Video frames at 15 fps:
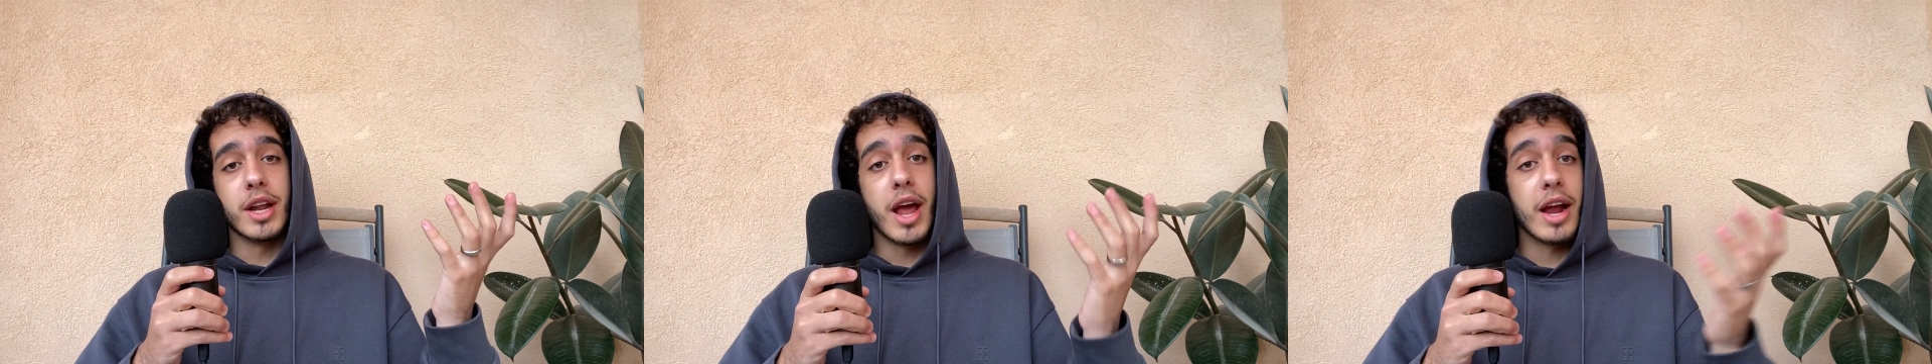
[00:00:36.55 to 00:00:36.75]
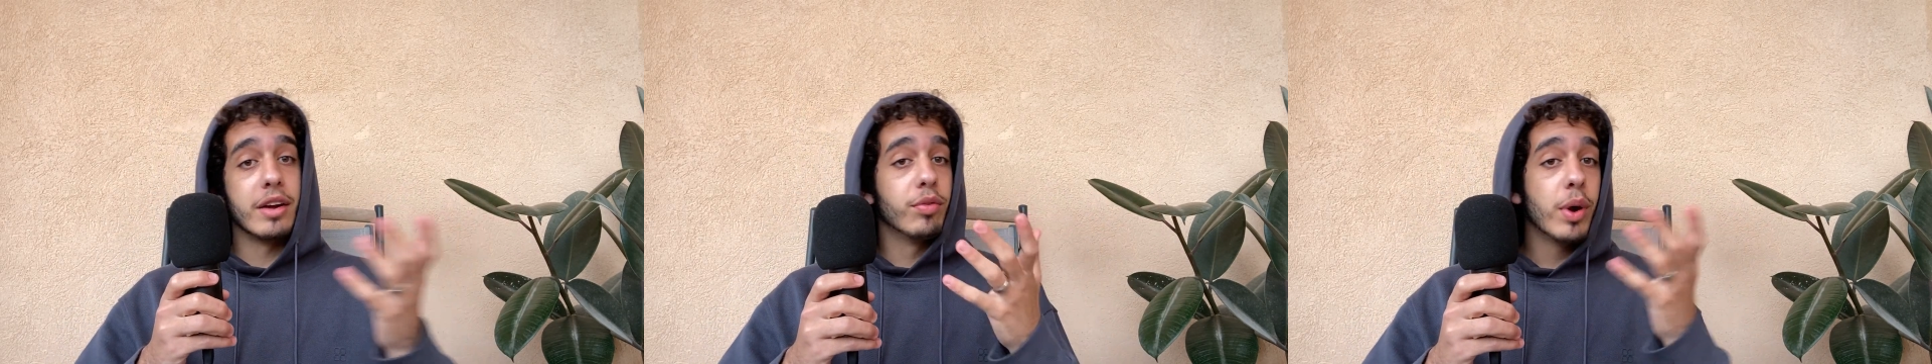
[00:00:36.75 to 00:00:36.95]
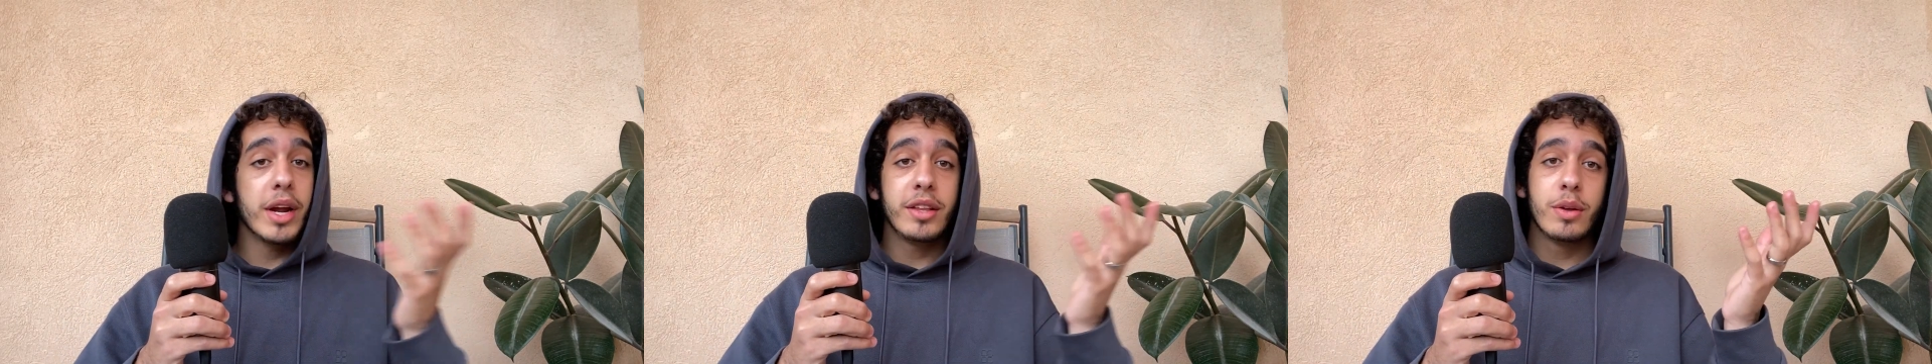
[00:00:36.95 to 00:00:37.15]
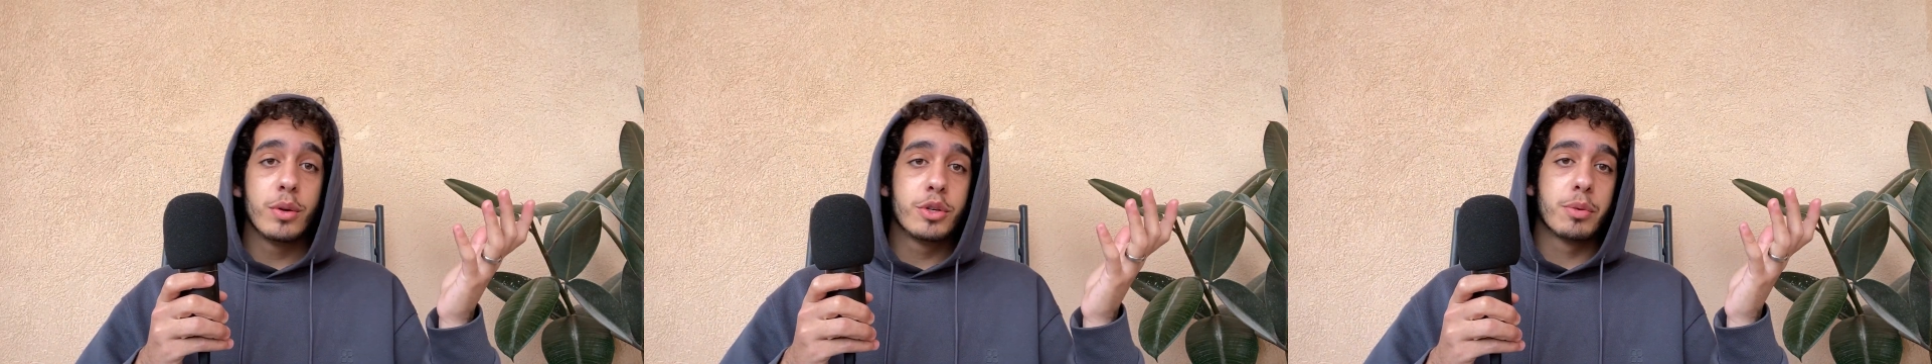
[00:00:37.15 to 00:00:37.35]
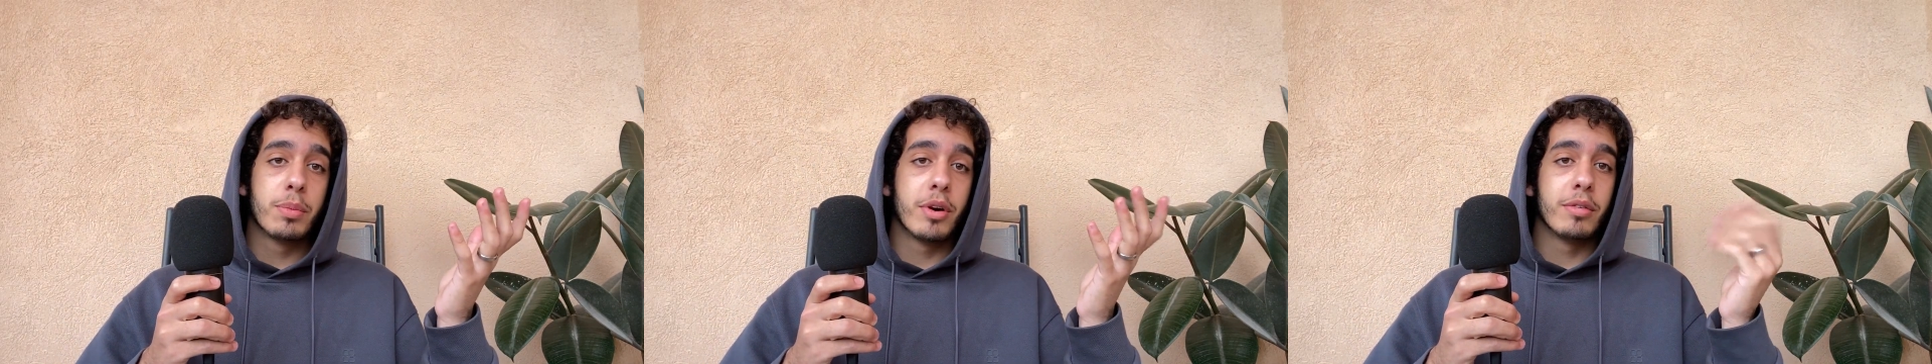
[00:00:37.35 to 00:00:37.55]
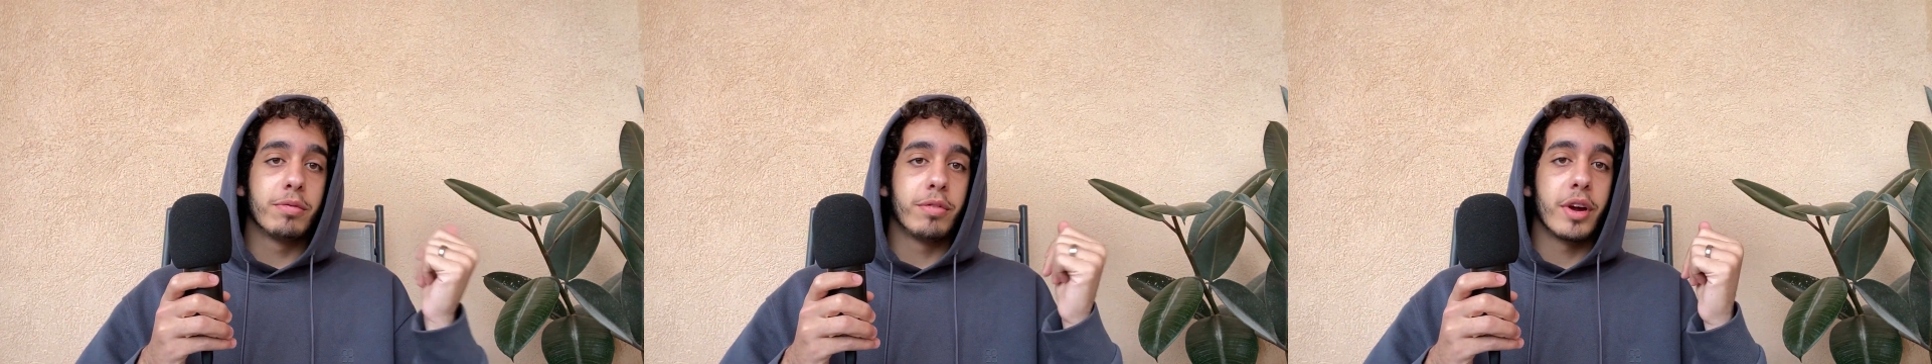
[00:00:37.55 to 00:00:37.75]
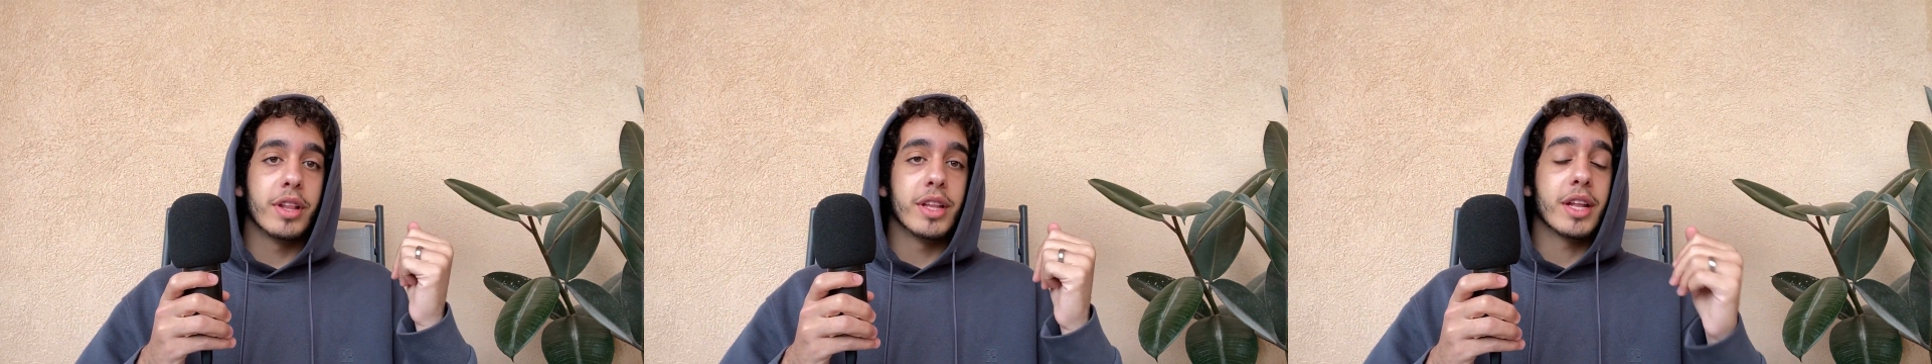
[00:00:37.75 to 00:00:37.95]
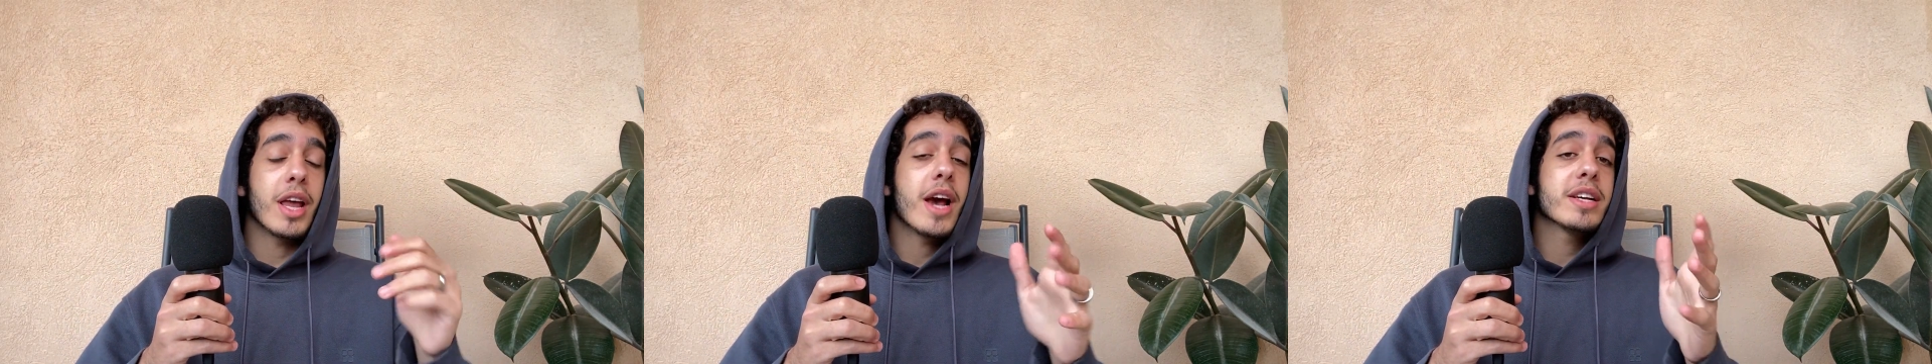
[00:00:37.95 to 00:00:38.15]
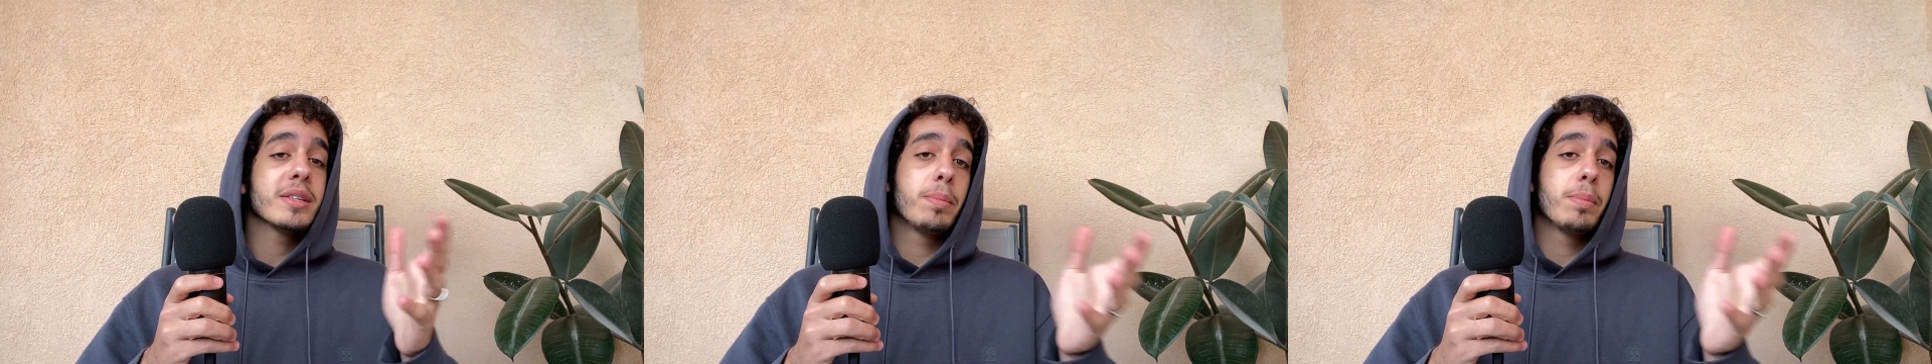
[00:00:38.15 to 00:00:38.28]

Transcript: a great YouTuber and friend that has